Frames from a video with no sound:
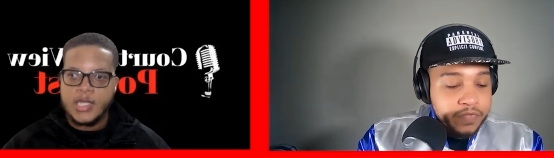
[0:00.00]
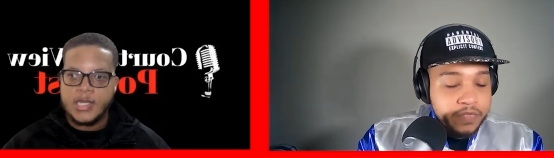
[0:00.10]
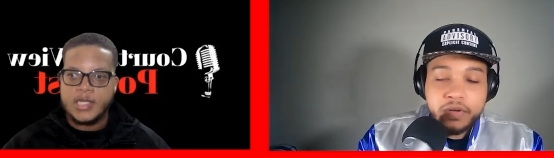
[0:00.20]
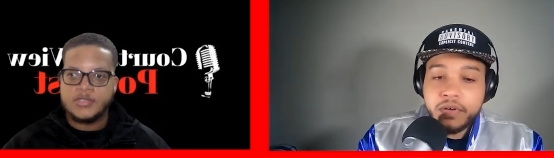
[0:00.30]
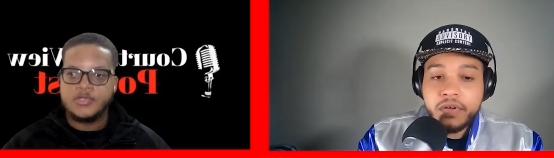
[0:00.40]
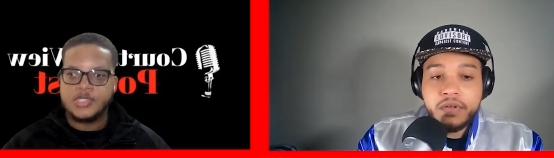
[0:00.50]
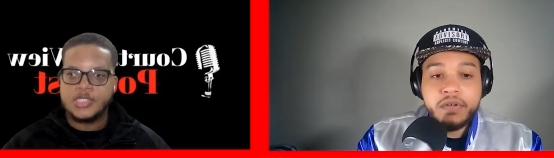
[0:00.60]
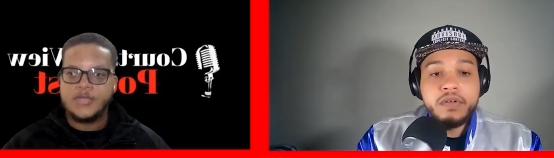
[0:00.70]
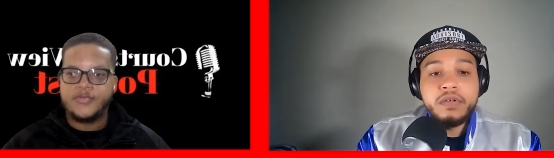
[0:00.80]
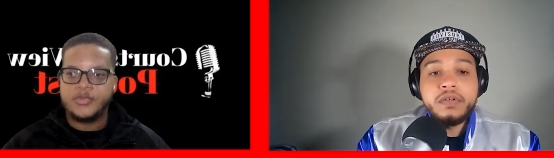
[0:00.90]
Speaker 1: And as you can
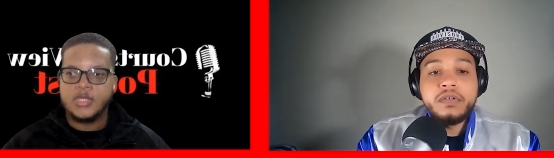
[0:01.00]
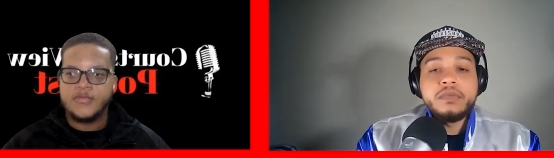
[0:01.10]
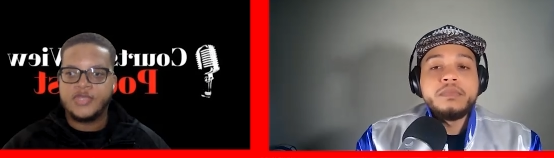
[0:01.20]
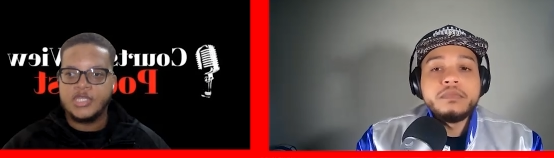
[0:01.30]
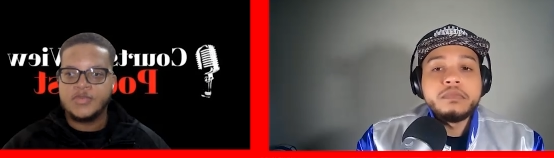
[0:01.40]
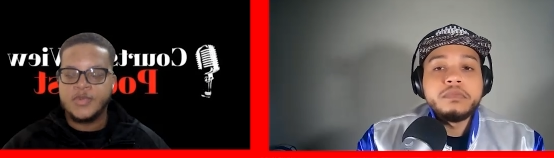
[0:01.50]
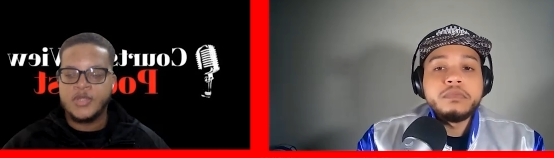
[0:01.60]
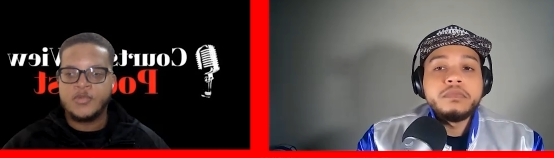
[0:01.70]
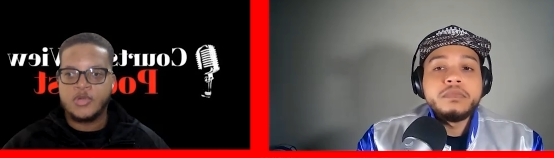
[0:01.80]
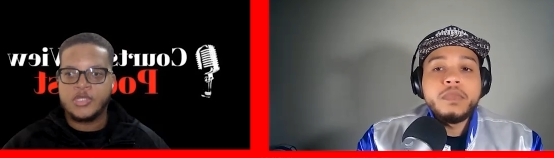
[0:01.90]
see from Cliff
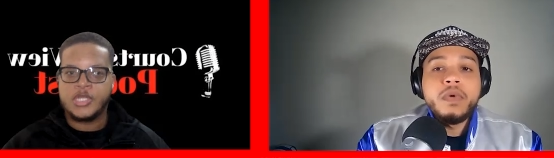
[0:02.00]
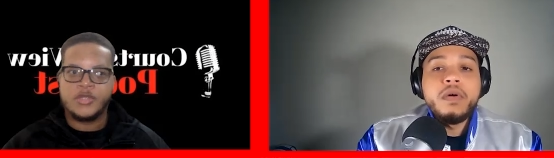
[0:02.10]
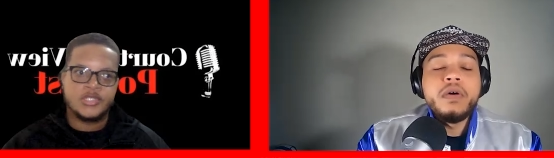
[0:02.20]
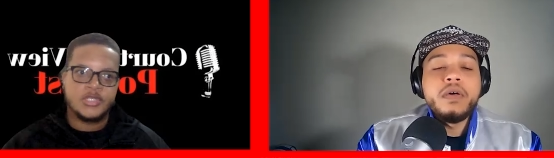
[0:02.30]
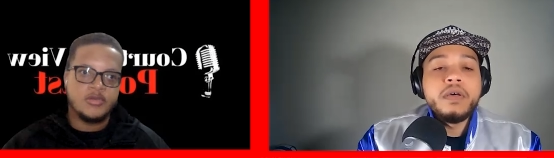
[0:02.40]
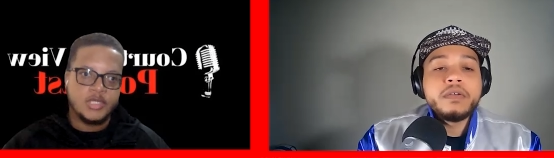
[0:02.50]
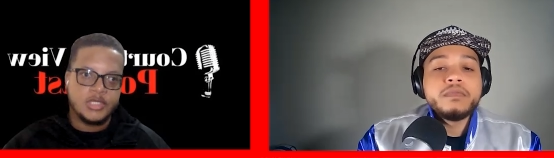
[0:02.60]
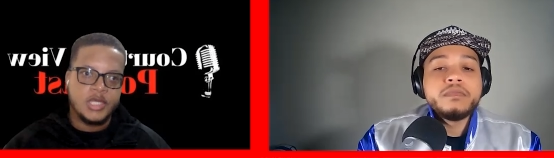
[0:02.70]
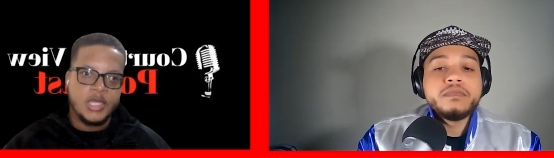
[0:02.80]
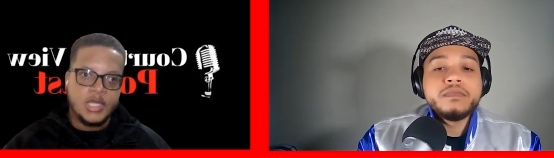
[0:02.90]
Kingsbury work in
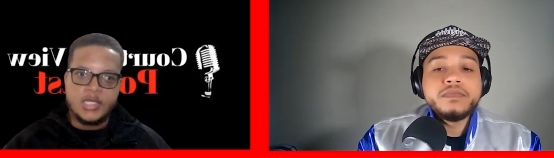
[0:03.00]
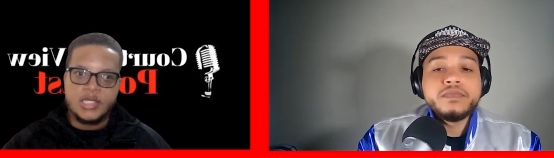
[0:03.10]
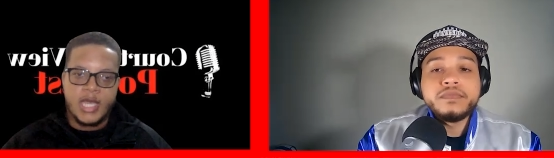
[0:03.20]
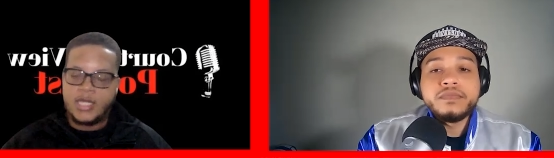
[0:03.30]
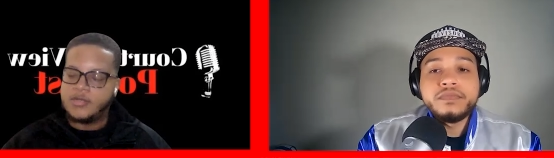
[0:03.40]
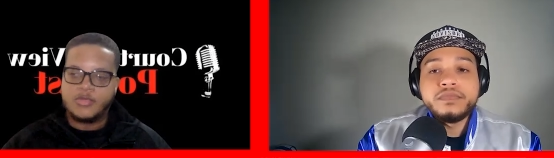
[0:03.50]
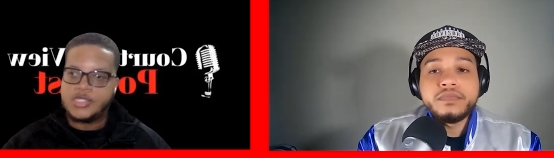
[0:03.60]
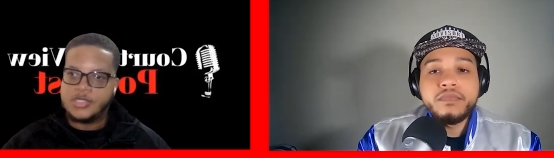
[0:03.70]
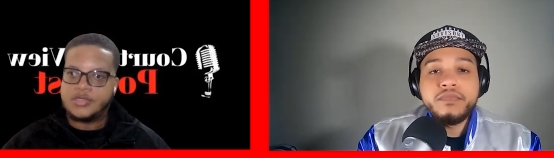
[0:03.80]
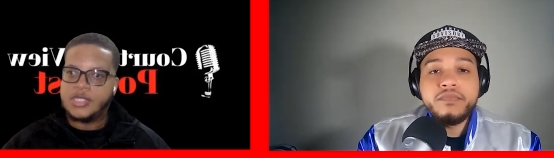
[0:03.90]
Arizona, Kyler
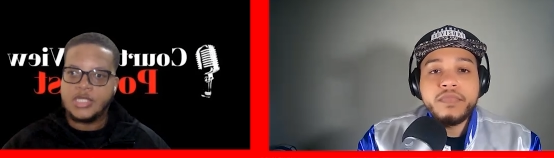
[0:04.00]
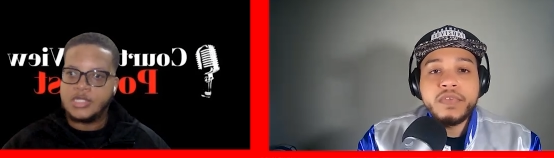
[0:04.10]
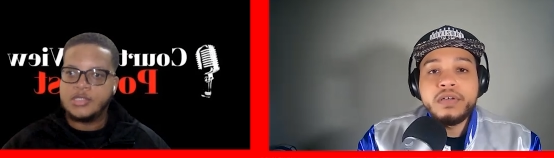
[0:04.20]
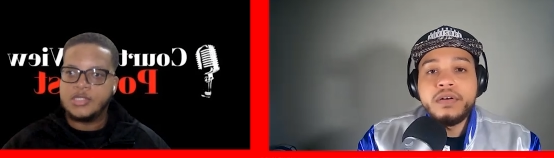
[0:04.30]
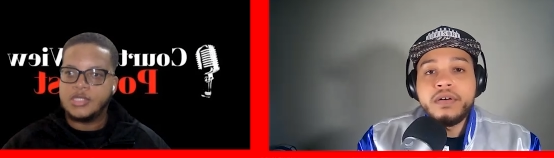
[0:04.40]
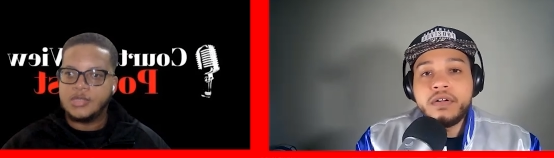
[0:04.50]
wasn't hitting